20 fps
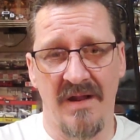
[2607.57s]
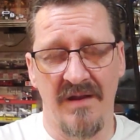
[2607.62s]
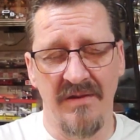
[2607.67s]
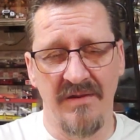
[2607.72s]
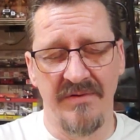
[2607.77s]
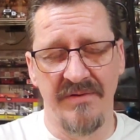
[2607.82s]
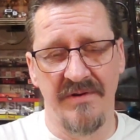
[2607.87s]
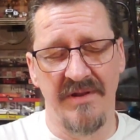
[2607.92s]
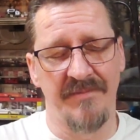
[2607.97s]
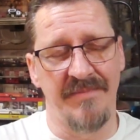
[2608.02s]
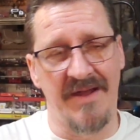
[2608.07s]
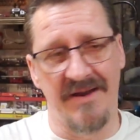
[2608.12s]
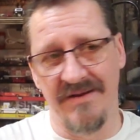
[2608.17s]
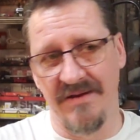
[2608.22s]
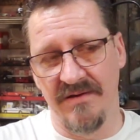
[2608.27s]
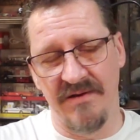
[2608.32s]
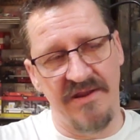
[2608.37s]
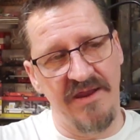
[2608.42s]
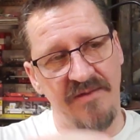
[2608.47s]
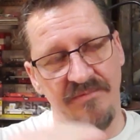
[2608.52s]
I looked it up. I
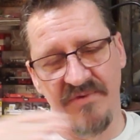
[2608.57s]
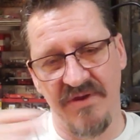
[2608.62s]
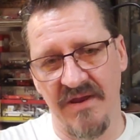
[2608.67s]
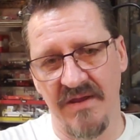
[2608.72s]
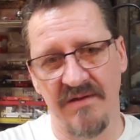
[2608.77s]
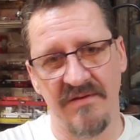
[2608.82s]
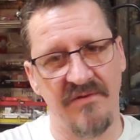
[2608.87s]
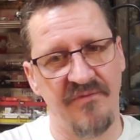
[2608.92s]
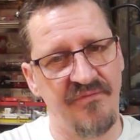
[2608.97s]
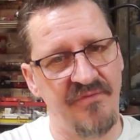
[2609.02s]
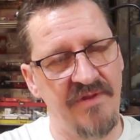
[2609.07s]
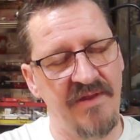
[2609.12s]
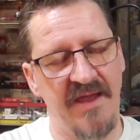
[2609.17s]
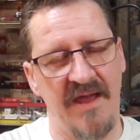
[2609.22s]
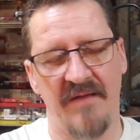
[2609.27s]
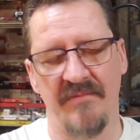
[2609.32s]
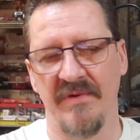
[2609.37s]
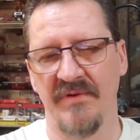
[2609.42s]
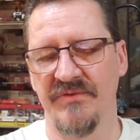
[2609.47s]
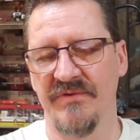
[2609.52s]
didn't keep digging to see
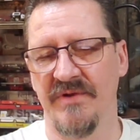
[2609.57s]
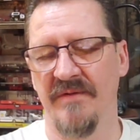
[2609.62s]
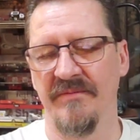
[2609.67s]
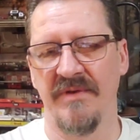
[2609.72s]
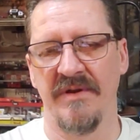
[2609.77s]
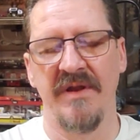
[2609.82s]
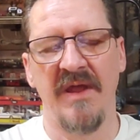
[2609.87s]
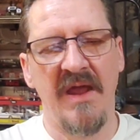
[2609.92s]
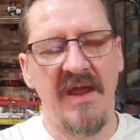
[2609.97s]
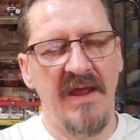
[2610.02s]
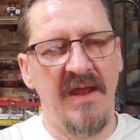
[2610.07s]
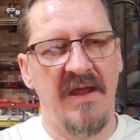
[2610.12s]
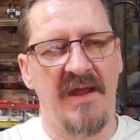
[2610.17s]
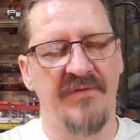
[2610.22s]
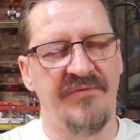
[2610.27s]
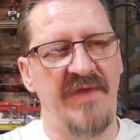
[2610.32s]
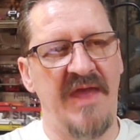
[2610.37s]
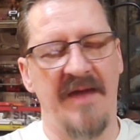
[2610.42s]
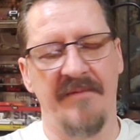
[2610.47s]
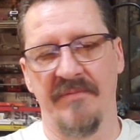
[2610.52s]
how much of it
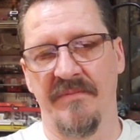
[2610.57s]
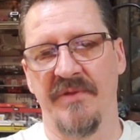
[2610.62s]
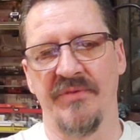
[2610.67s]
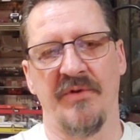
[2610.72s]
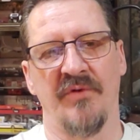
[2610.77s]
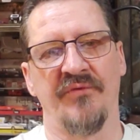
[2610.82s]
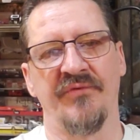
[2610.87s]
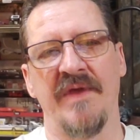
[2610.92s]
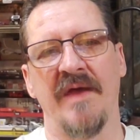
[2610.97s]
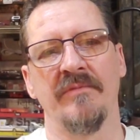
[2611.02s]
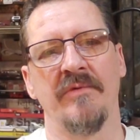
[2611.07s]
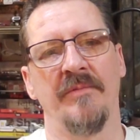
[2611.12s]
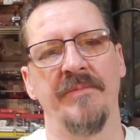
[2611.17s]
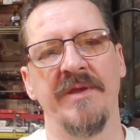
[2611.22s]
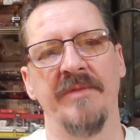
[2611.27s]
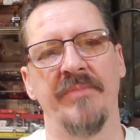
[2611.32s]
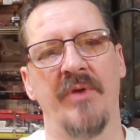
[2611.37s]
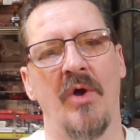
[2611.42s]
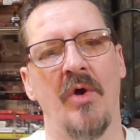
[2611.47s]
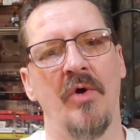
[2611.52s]
has happened, but there's several
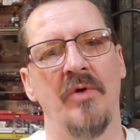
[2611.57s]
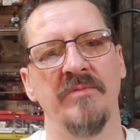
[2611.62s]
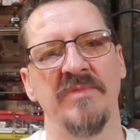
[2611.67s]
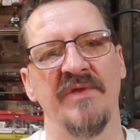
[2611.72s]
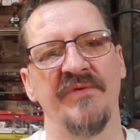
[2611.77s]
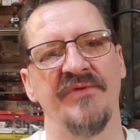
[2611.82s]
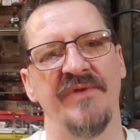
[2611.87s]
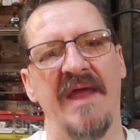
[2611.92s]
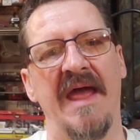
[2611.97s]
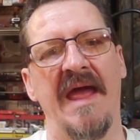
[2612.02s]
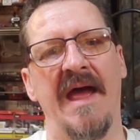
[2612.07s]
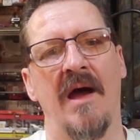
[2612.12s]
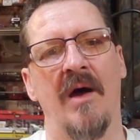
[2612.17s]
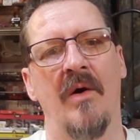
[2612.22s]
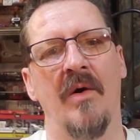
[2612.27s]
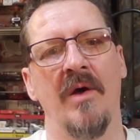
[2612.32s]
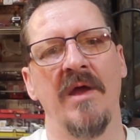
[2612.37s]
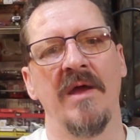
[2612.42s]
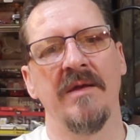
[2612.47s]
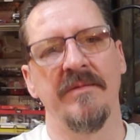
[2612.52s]
people homeless
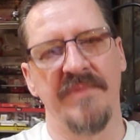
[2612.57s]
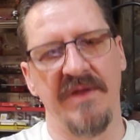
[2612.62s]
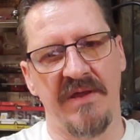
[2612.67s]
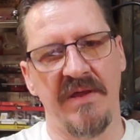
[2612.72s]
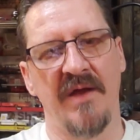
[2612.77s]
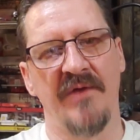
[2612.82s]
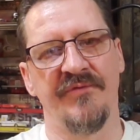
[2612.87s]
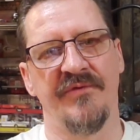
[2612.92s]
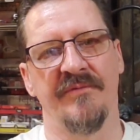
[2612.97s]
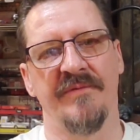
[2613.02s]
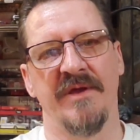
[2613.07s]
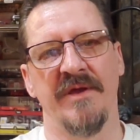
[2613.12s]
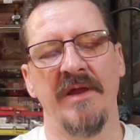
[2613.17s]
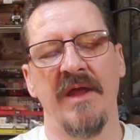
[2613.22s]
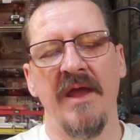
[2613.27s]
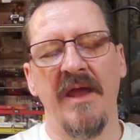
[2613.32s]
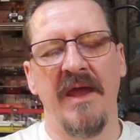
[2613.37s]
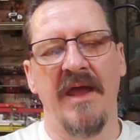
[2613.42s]
now because of it.